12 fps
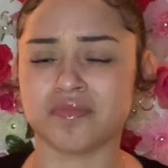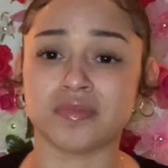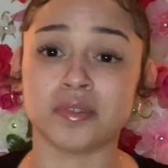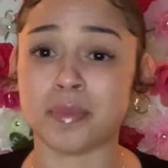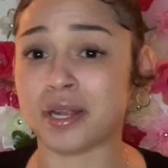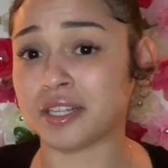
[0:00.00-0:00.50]

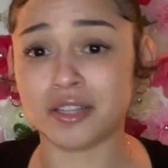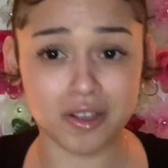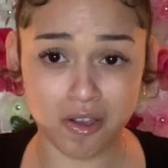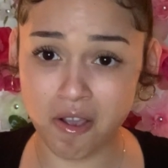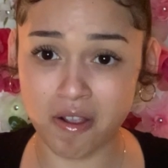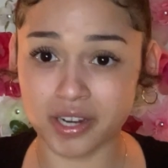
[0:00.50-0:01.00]
the better the
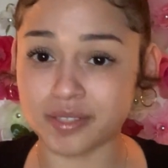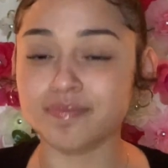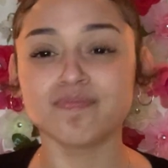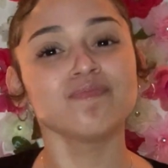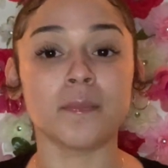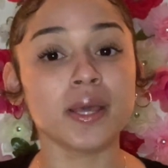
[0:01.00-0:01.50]
car.
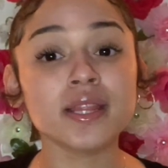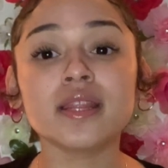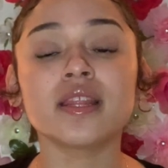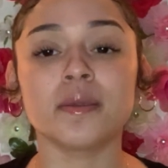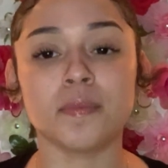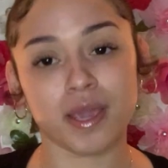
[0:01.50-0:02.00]

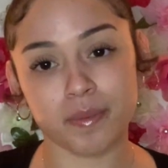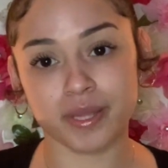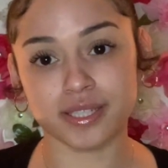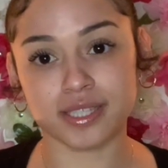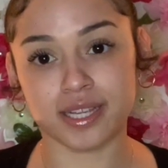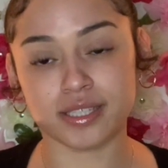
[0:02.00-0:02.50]
Monthly
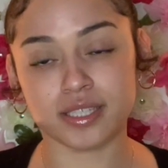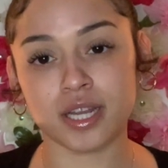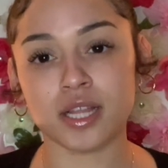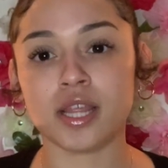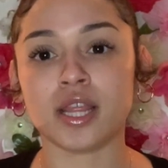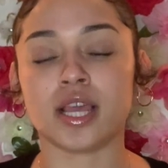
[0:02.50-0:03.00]
payments, that's
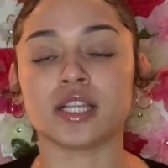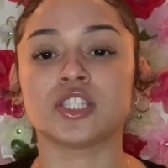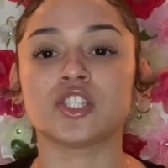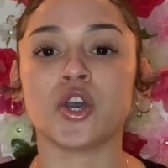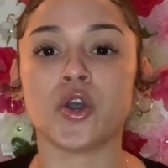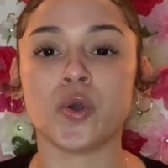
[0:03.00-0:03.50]
another thing.
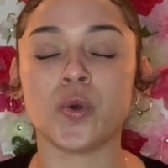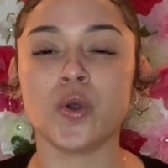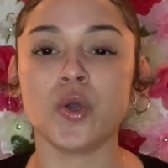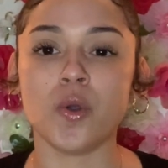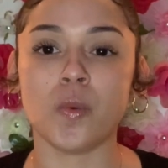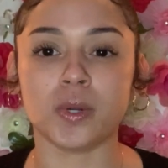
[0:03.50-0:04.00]
So
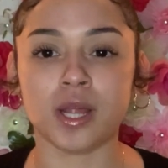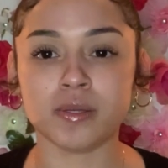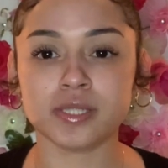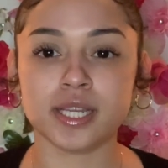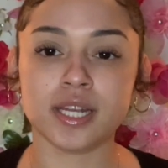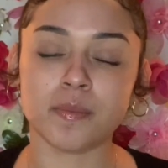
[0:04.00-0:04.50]
when I
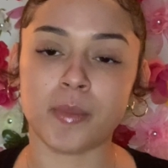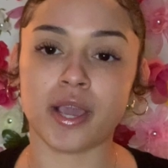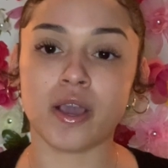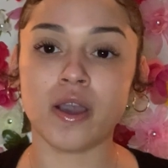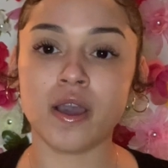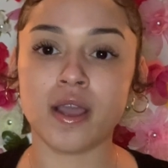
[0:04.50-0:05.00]
was getting my
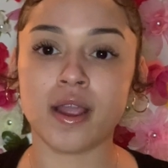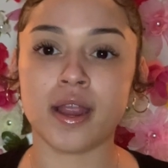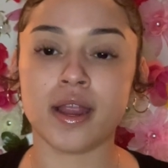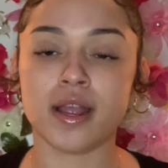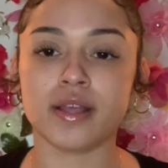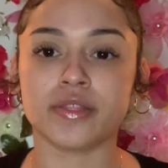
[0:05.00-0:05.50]

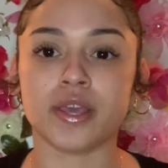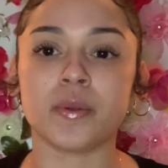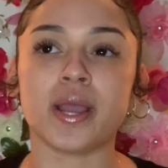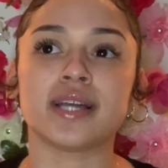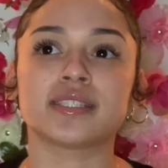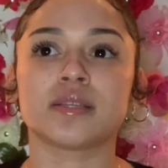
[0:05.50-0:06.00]
car, they were
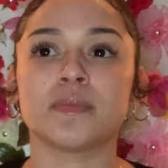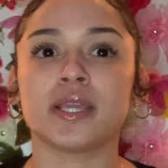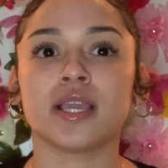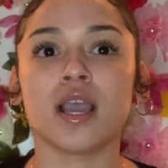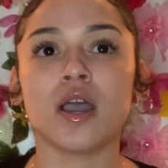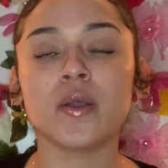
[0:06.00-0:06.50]
asking
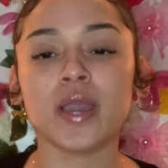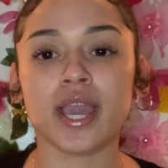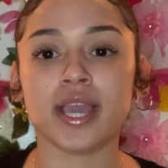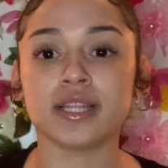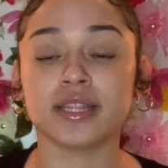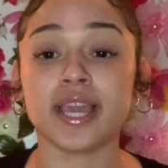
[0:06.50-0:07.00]
me,
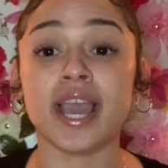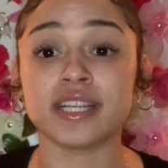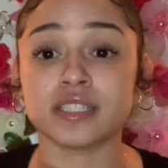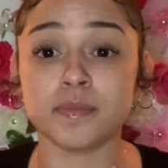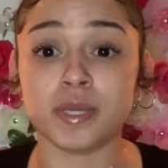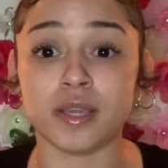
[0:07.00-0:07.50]
they
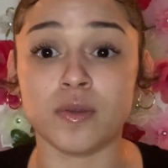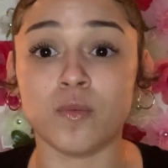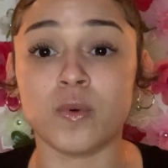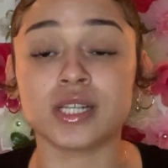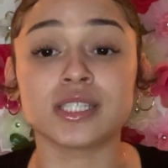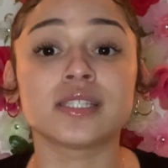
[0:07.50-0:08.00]
asked me,
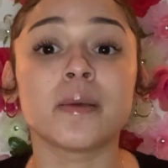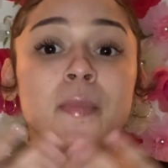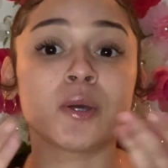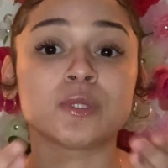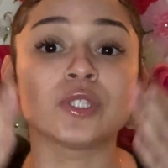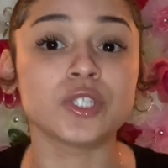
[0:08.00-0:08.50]
what is the
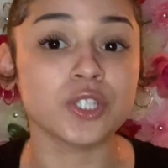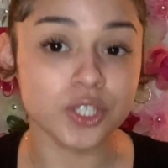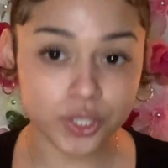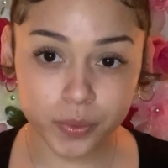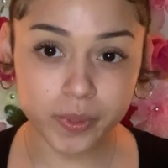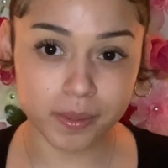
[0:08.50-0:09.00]
most
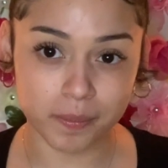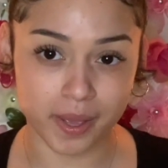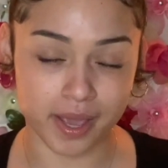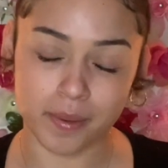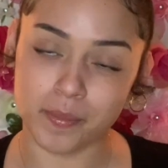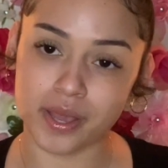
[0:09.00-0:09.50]
you can
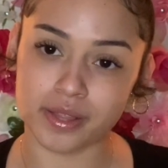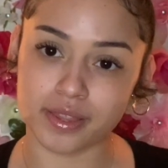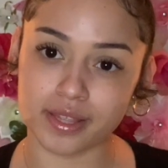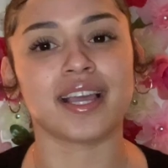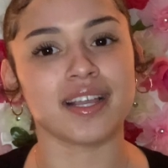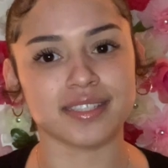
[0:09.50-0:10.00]
pay a month?
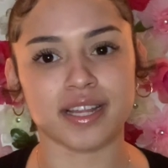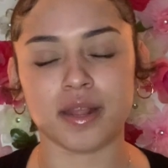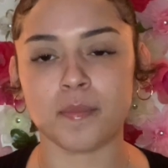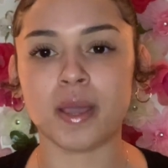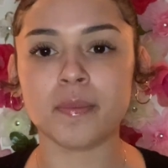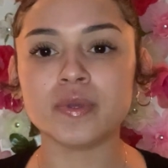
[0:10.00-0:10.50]
Like I said,
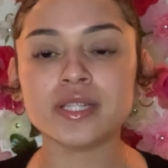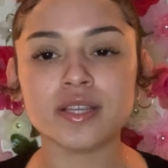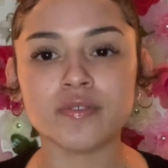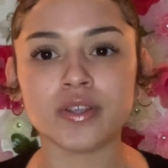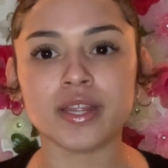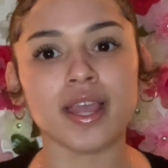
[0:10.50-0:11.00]
it might be
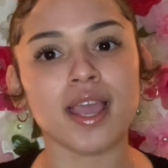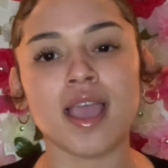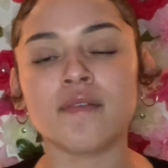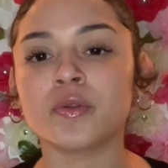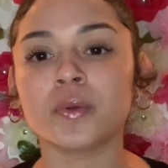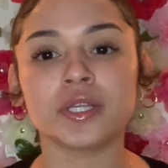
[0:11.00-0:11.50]
different
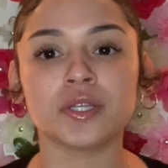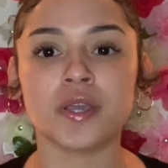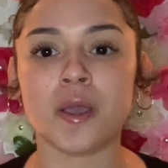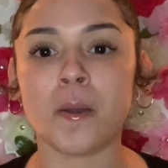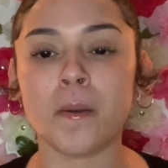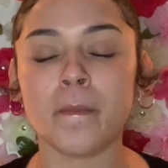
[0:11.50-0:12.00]
everywhere you
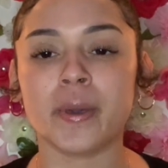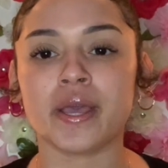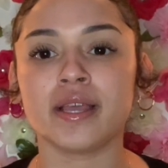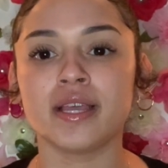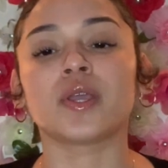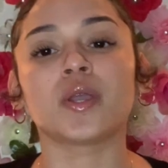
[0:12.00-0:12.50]
go,
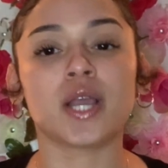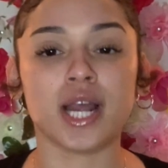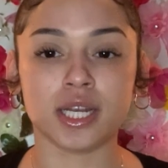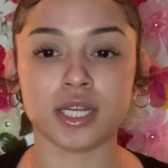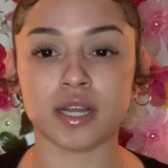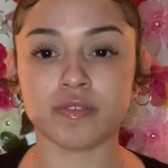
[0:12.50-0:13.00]
but they're
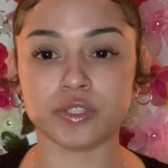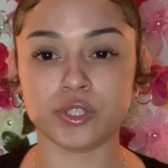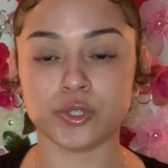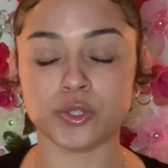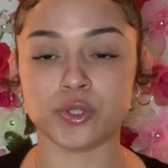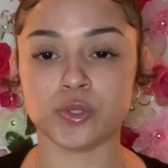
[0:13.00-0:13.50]
kind enough
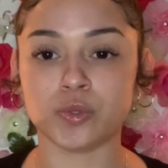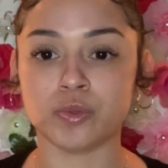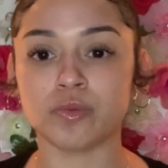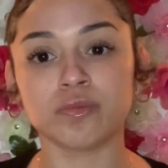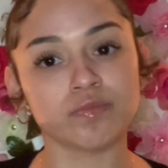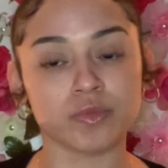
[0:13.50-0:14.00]

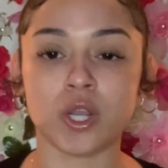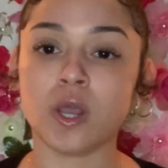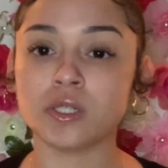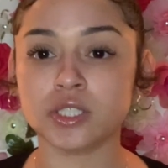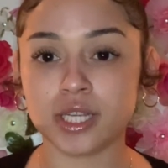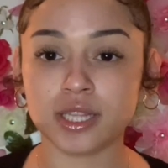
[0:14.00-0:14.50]
to
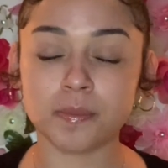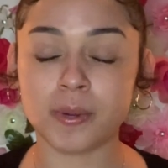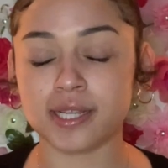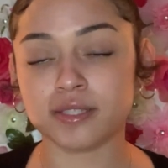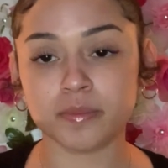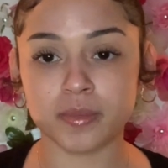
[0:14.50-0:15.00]
negotiate the
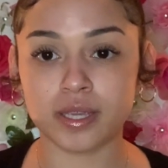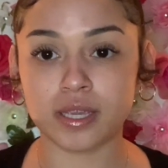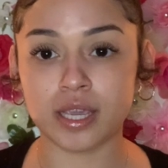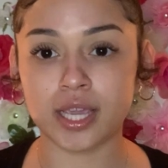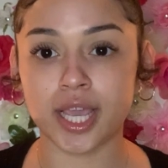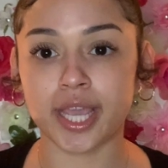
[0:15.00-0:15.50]
price with
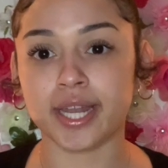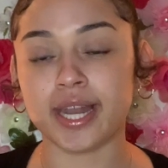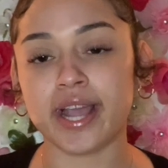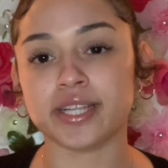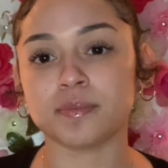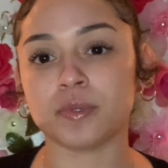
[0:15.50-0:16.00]
me and
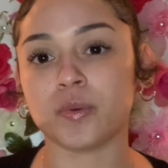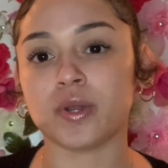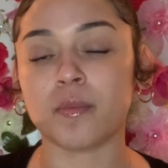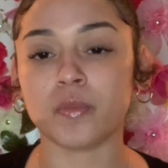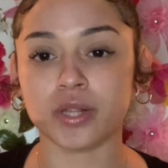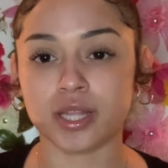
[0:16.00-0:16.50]
ask me what
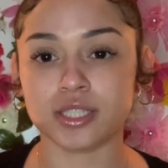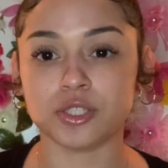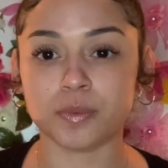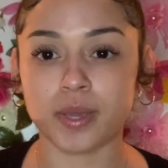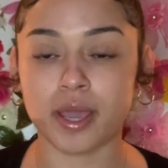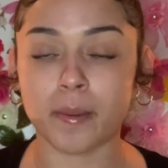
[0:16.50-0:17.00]
I'm willing to
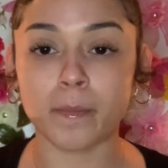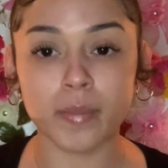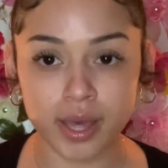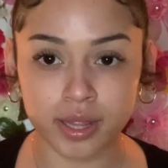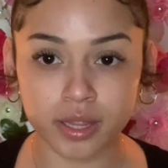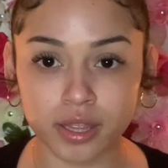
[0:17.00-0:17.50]
pay a
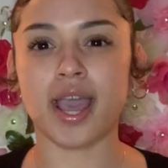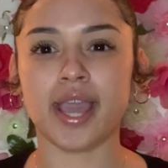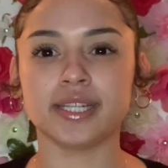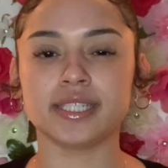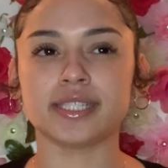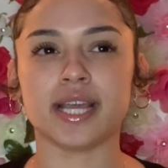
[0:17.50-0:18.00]
month.
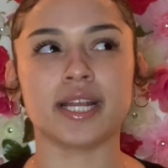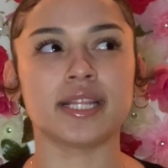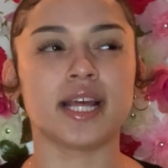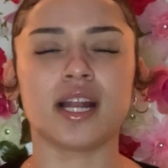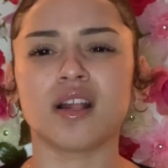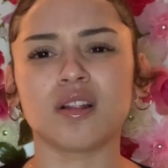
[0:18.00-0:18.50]
I decided
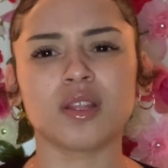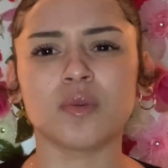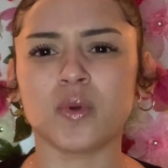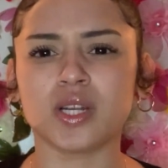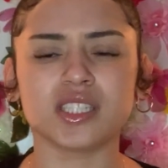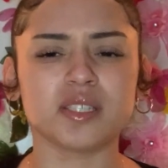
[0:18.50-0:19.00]
that I only
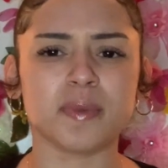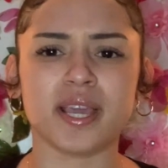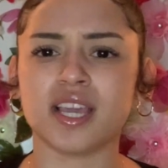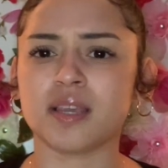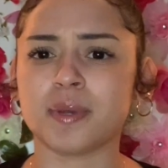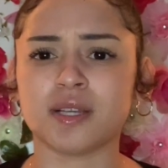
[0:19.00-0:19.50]
wanted to
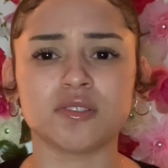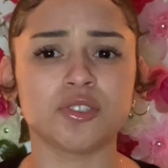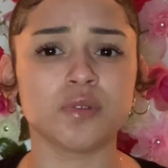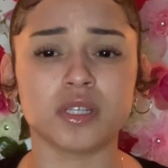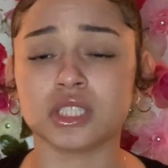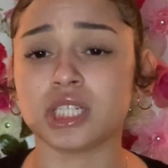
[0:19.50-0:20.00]
pay about
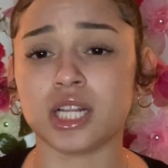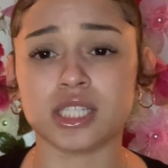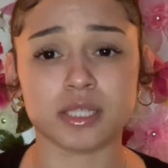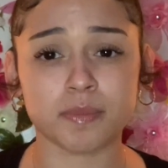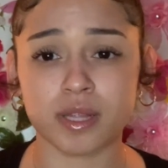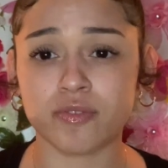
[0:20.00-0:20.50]

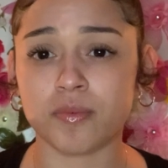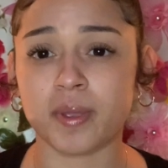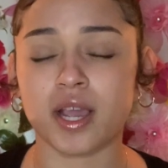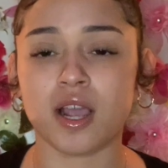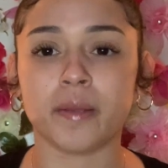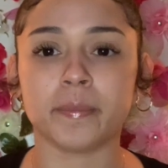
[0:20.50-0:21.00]
$200 a month for
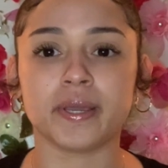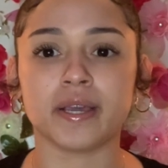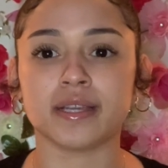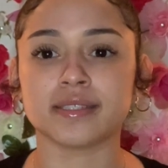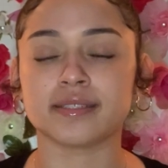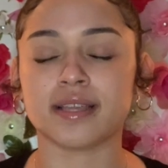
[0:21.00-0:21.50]
my car
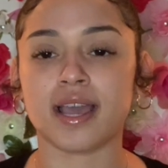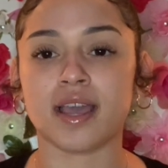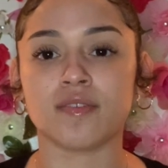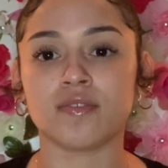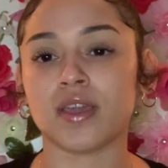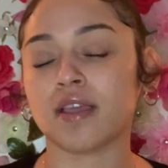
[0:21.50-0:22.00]
because I
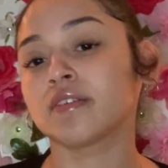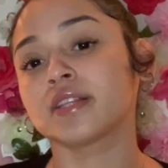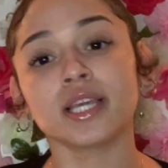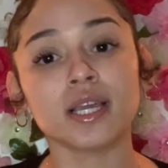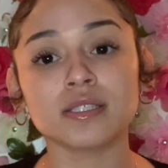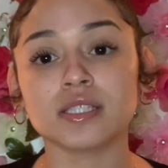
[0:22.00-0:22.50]
have
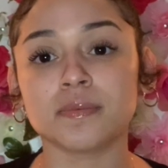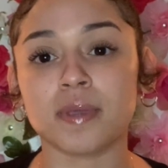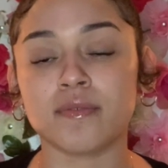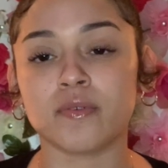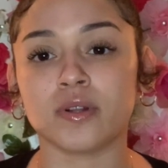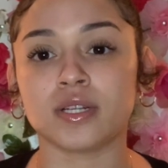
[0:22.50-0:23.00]
everything else to
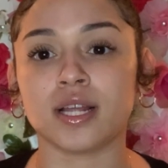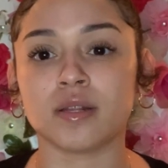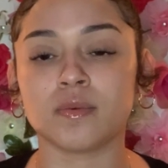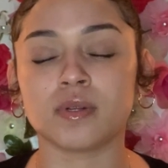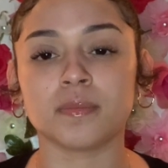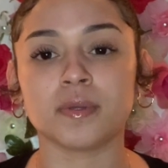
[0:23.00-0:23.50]
pay for, and I
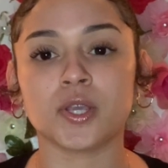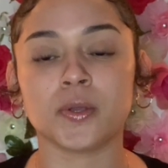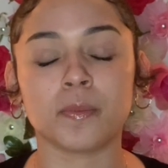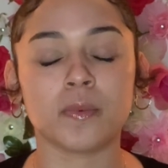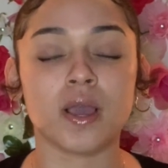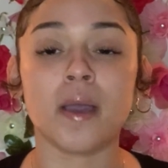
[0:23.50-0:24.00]
don't want to be
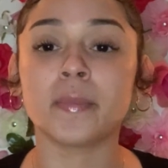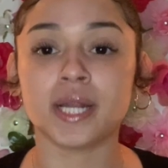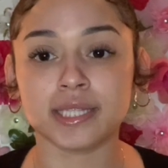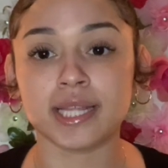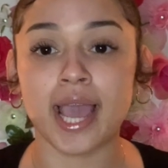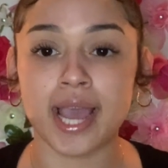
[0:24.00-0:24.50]
coming
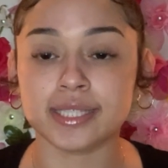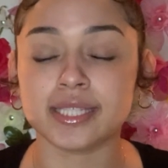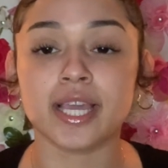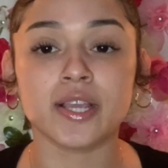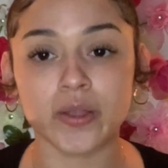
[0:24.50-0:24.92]
out the ass like